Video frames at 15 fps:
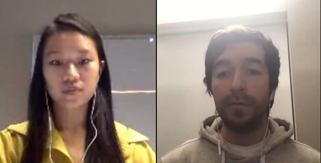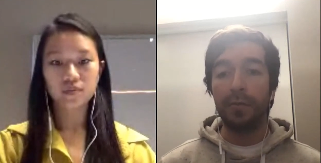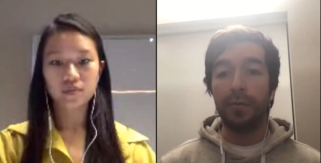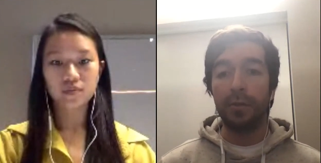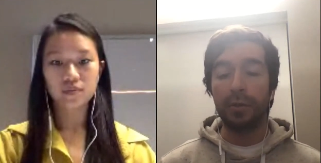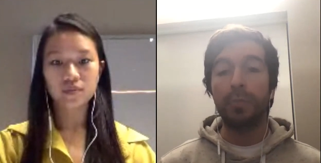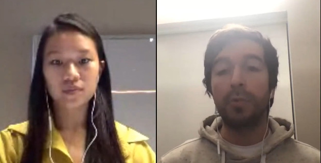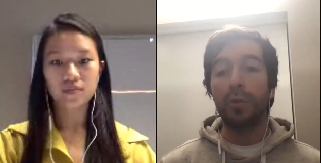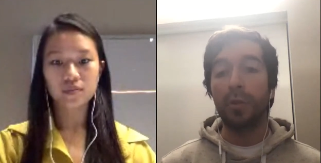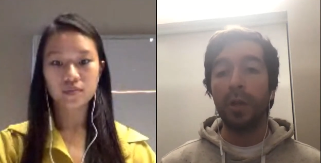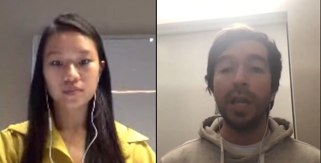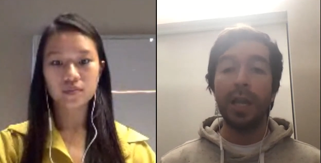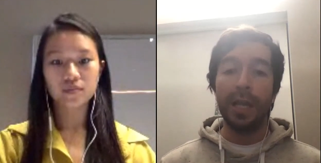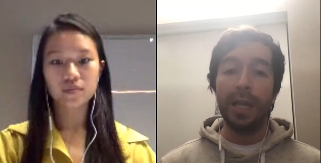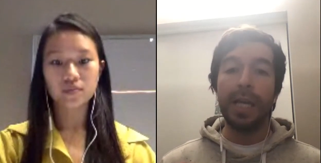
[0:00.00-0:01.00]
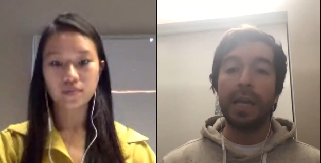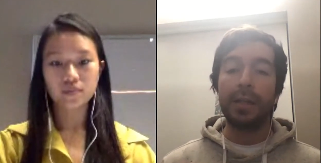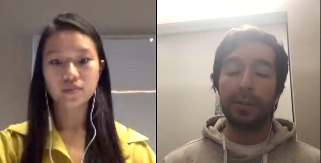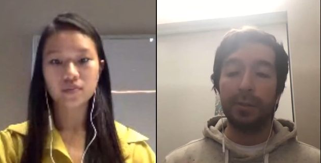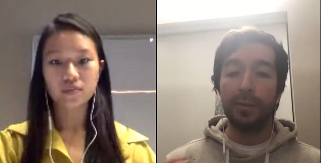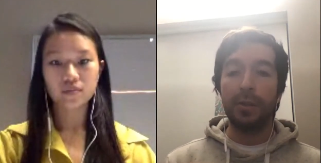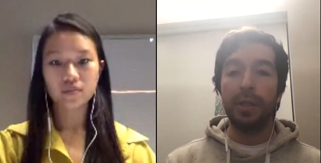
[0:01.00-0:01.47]
Speaker 1: for support and
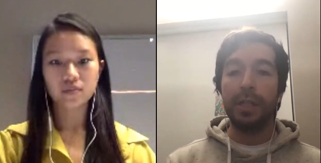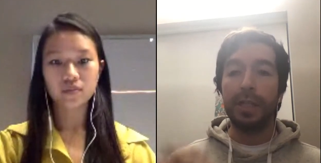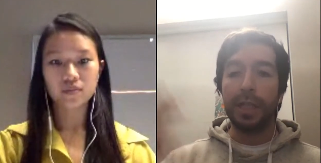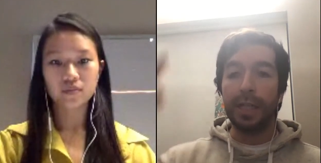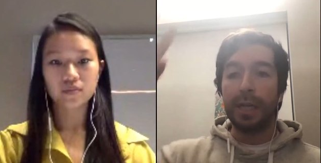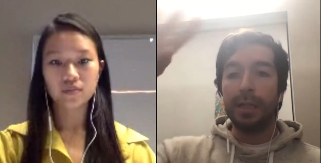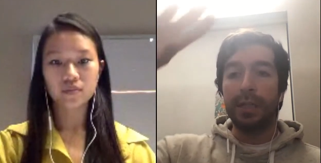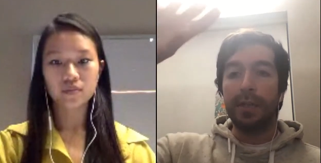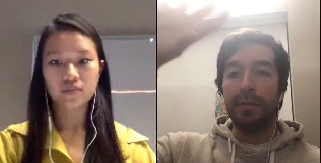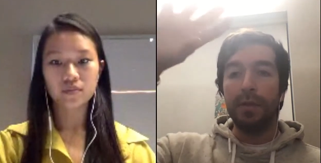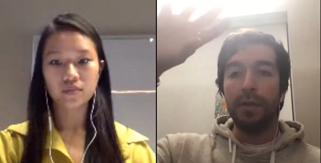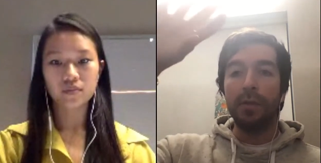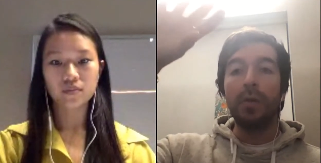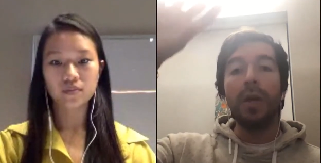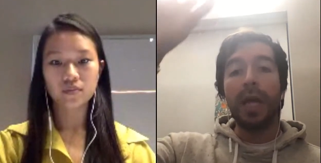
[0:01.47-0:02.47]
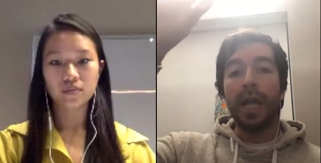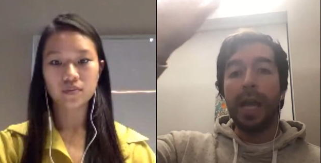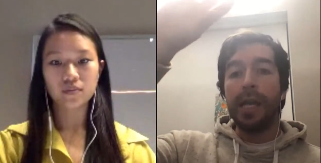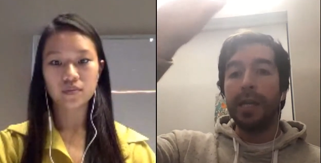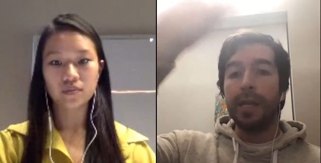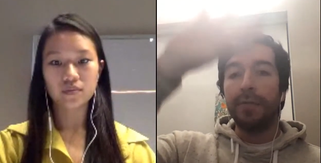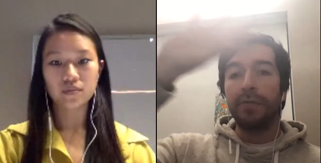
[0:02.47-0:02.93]
actually they can give you aid
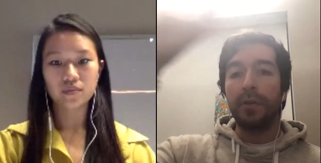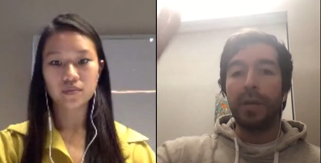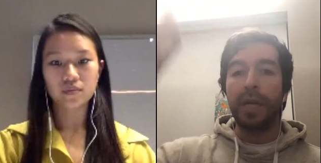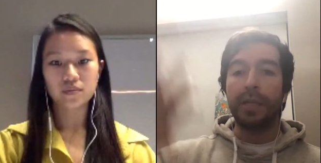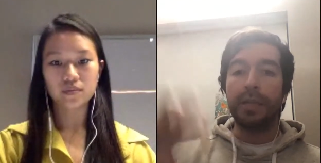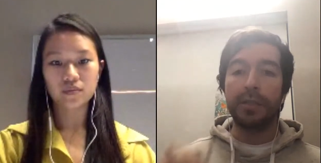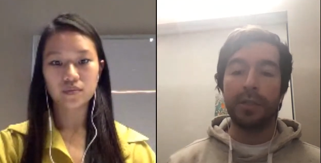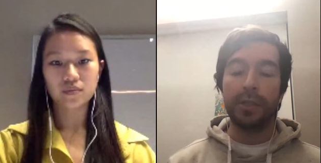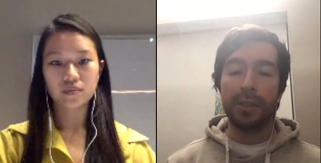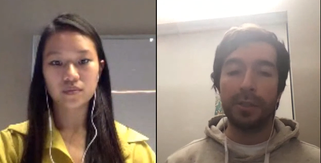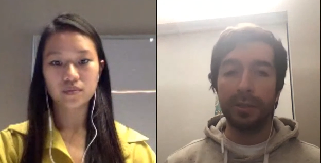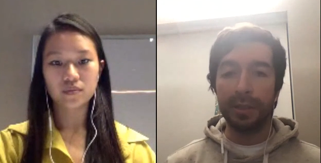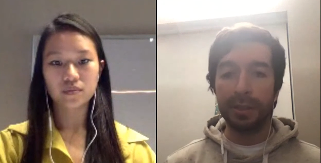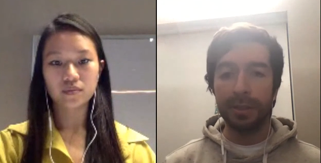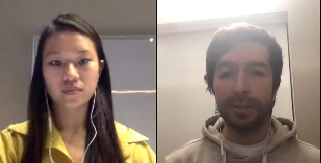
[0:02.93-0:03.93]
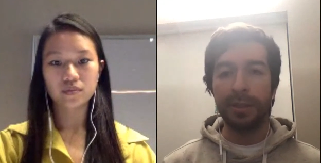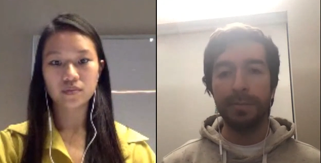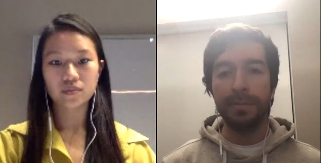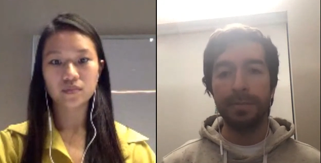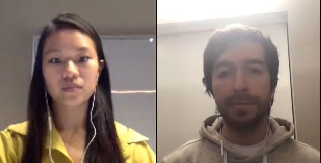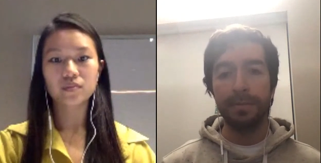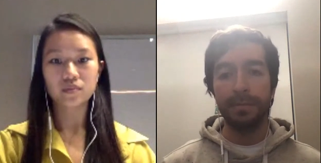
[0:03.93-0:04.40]
from like the treasury system.
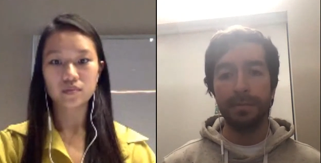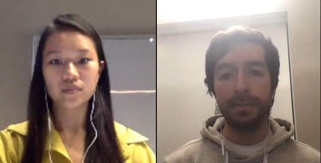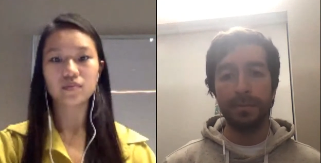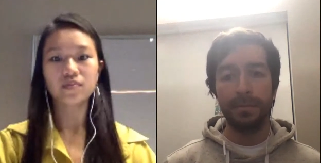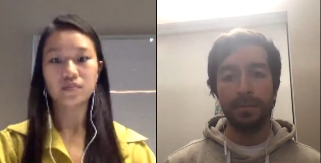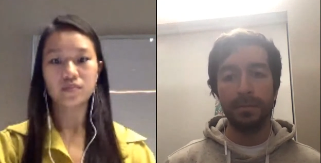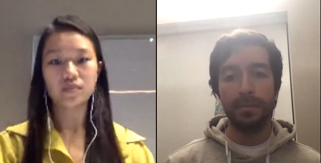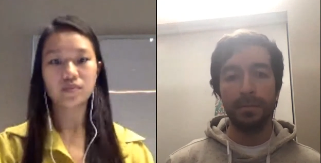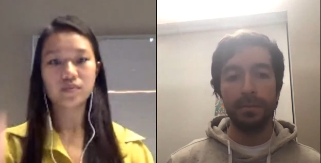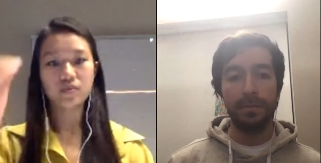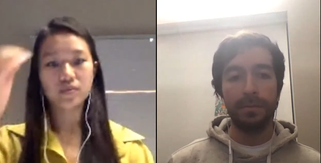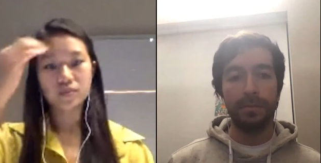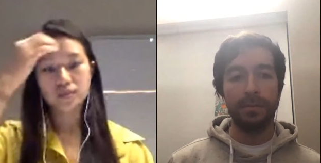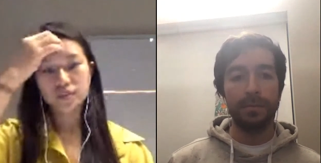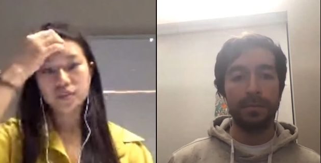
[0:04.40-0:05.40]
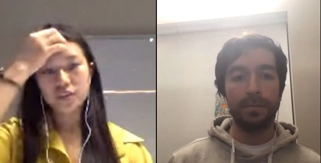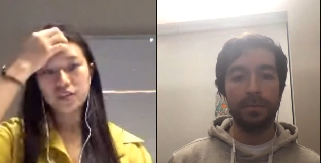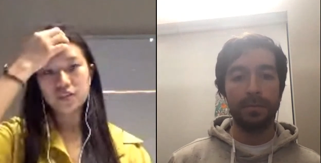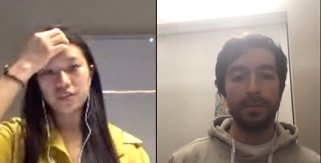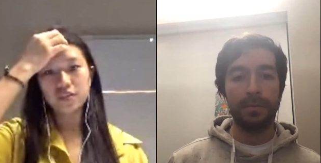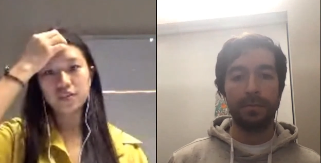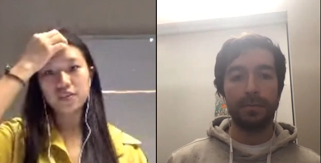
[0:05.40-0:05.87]

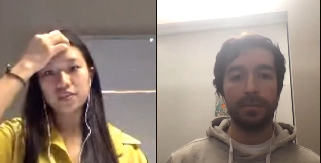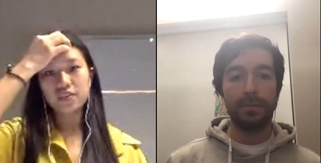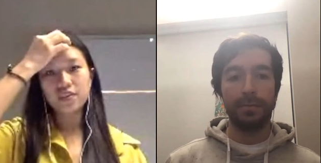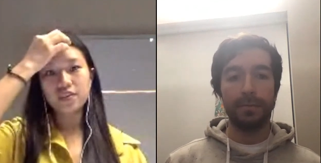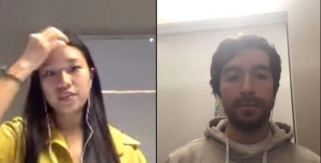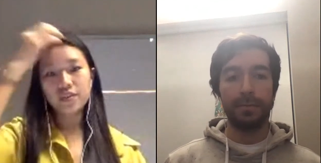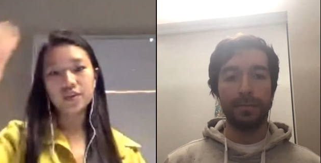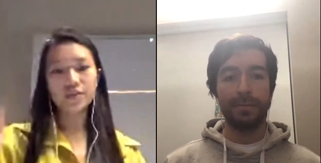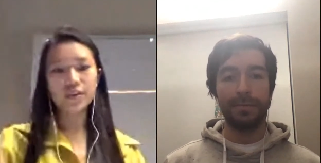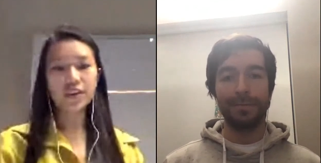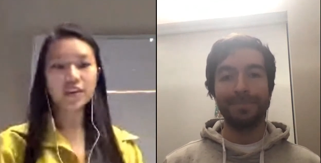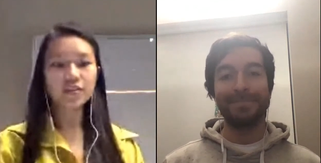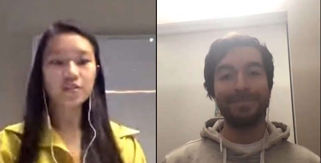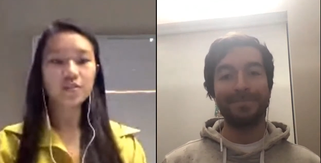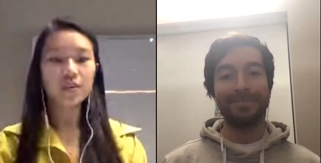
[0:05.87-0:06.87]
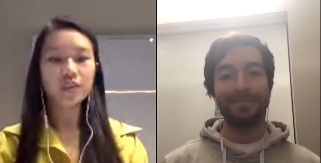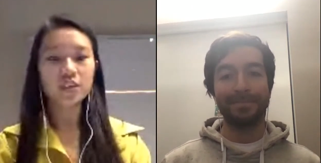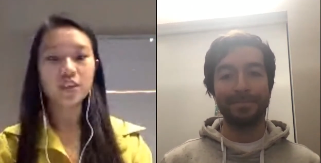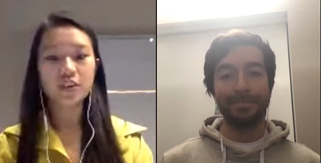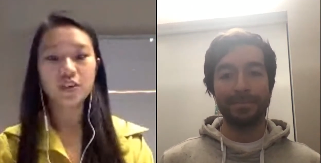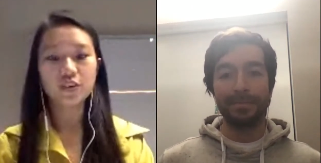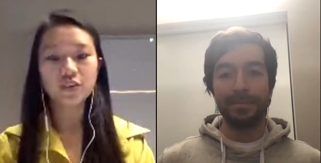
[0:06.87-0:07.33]
Speaker 2: Sounds good. Well, thank you so much,
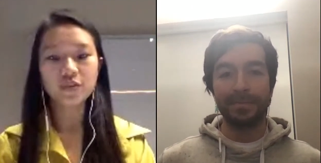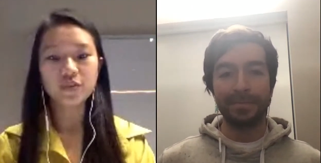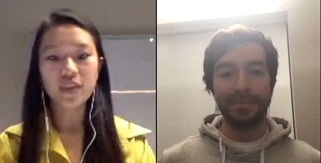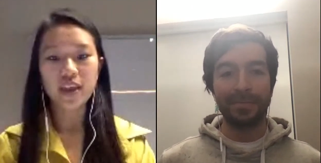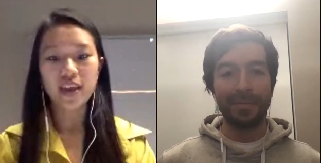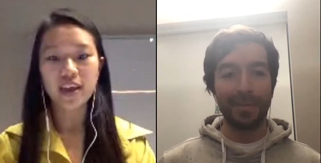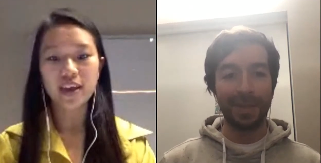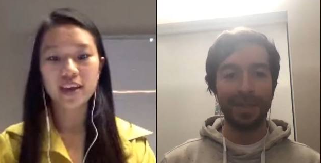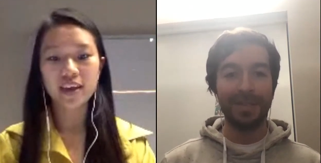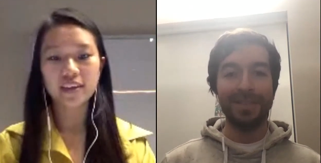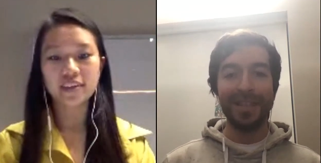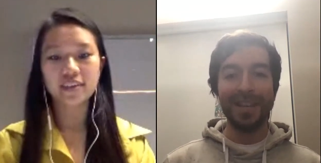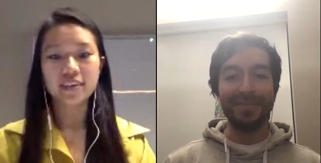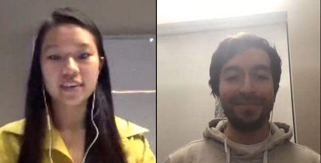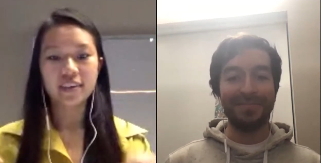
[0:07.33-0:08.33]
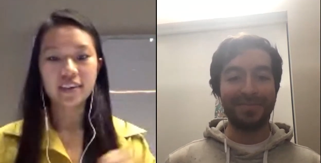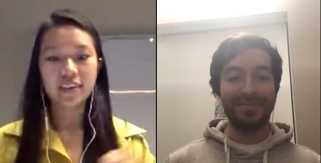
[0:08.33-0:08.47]
Nicole, And yeah.